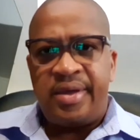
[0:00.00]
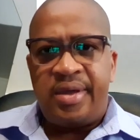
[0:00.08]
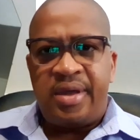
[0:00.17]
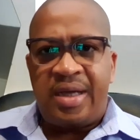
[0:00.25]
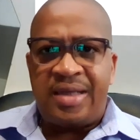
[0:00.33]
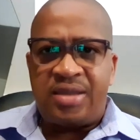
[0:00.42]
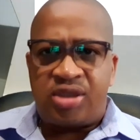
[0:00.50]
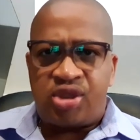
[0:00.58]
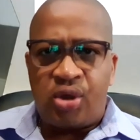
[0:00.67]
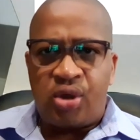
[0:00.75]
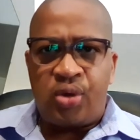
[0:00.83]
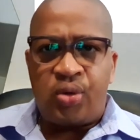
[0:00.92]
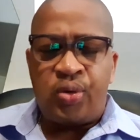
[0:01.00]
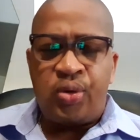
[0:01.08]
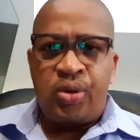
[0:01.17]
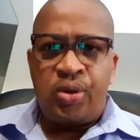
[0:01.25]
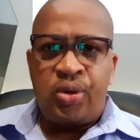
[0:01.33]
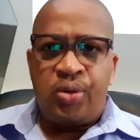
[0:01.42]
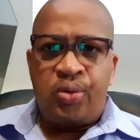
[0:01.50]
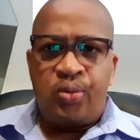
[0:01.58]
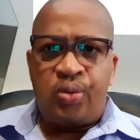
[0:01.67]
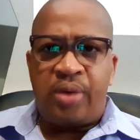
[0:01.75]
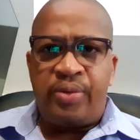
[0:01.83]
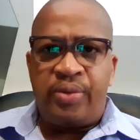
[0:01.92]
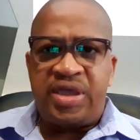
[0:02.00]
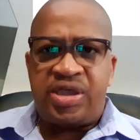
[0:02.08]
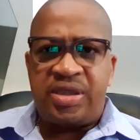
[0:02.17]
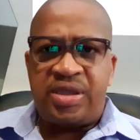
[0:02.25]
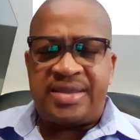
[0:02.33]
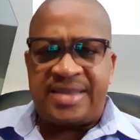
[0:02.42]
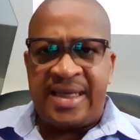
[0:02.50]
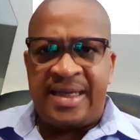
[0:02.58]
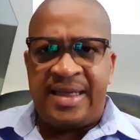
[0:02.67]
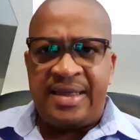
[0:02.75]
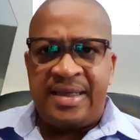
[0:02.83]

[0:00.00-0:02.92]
And so what we should say,